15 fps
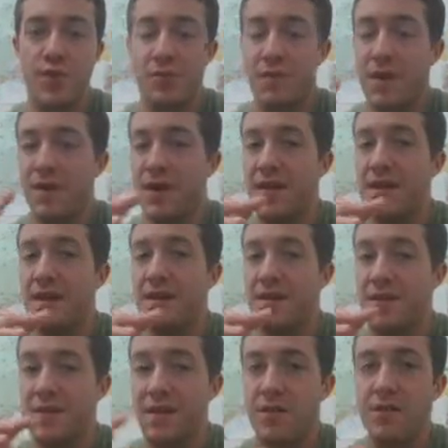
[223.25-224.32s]
but maybe
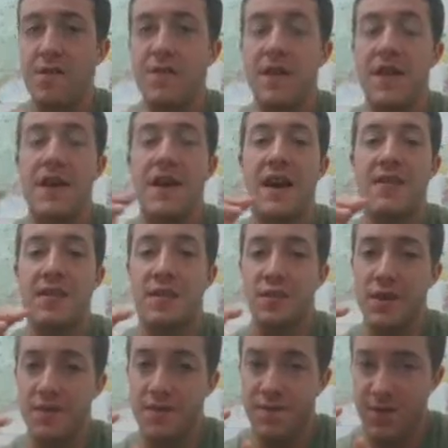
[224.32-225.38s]
some have a little
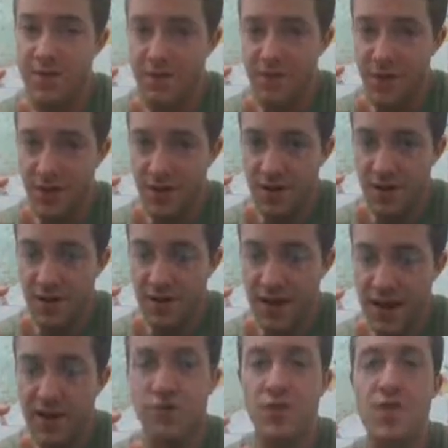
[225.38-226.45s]
bit
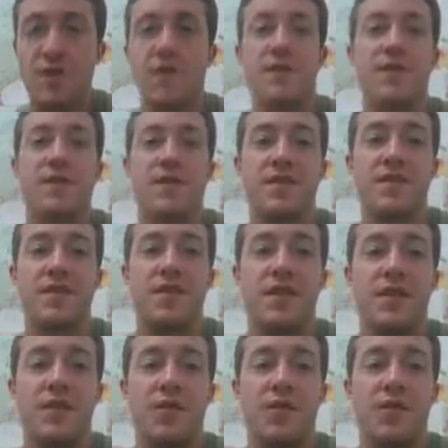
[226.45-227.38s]
of extra differences,